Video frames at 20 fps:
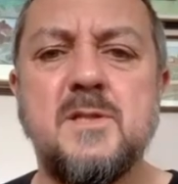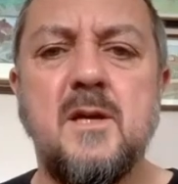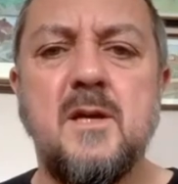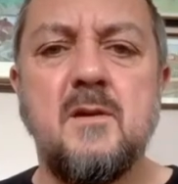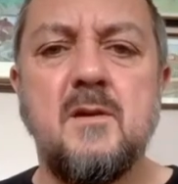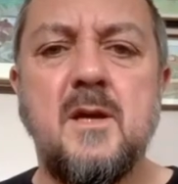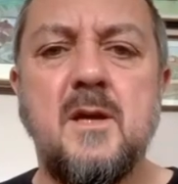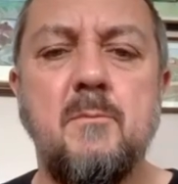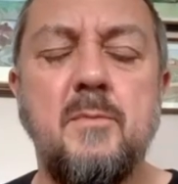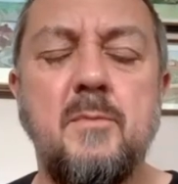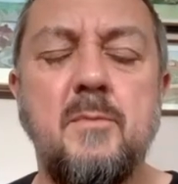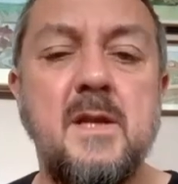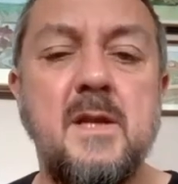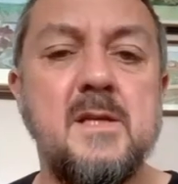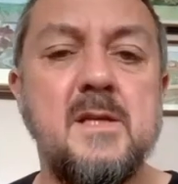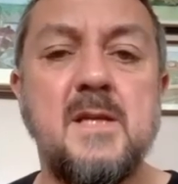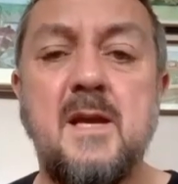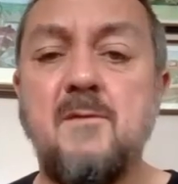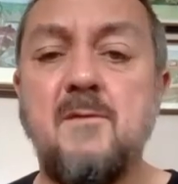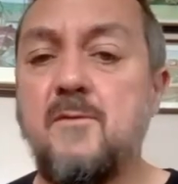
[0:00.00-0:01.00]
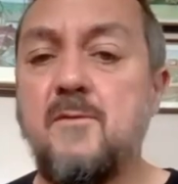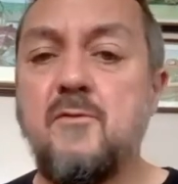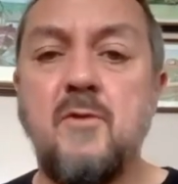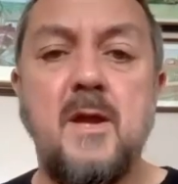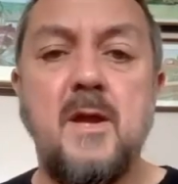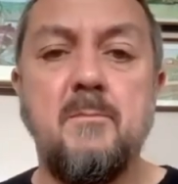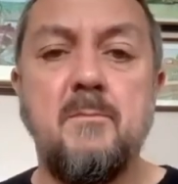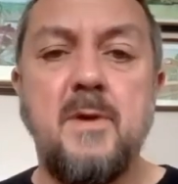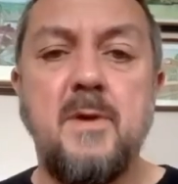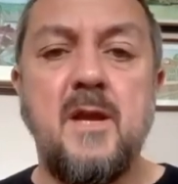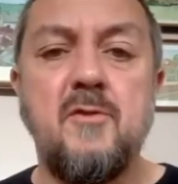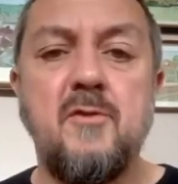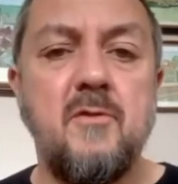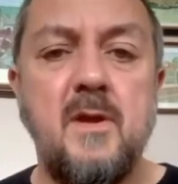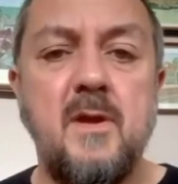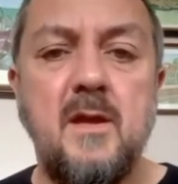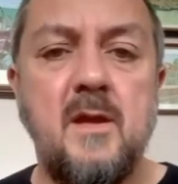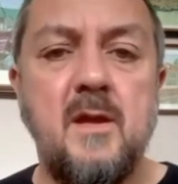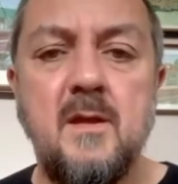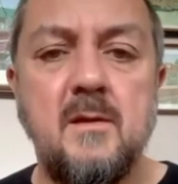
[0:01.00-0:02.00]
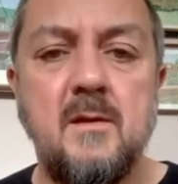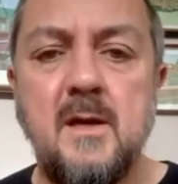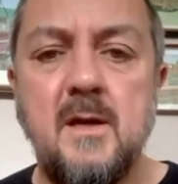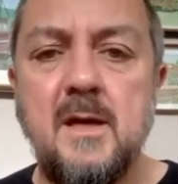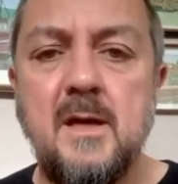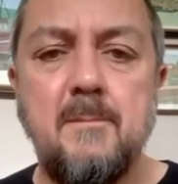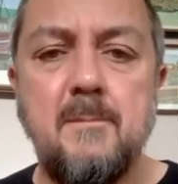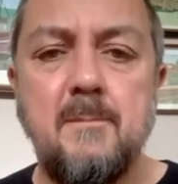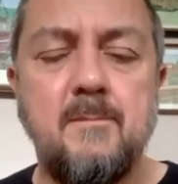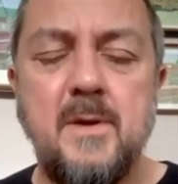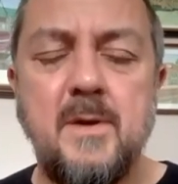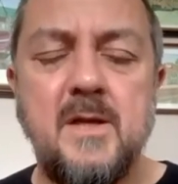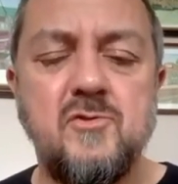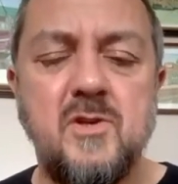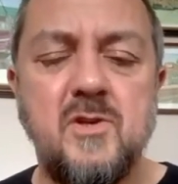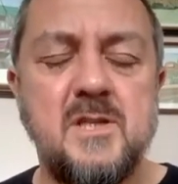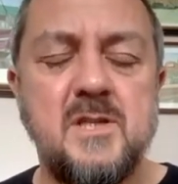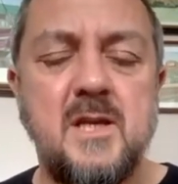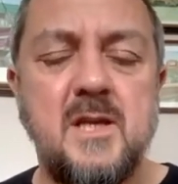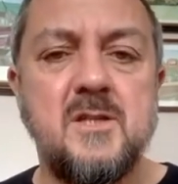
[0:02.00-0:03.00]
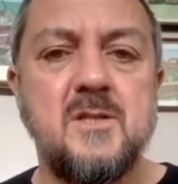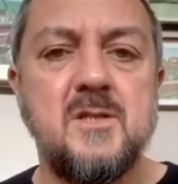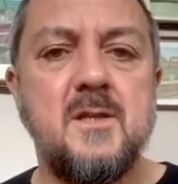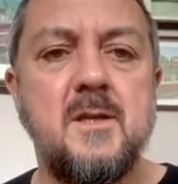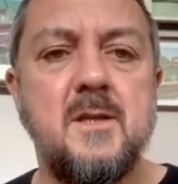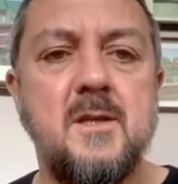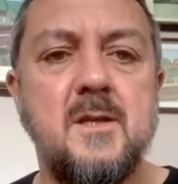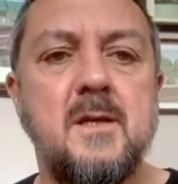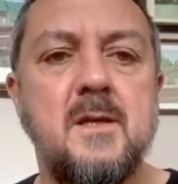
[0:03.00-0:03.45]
companies have great bakery, pastry section.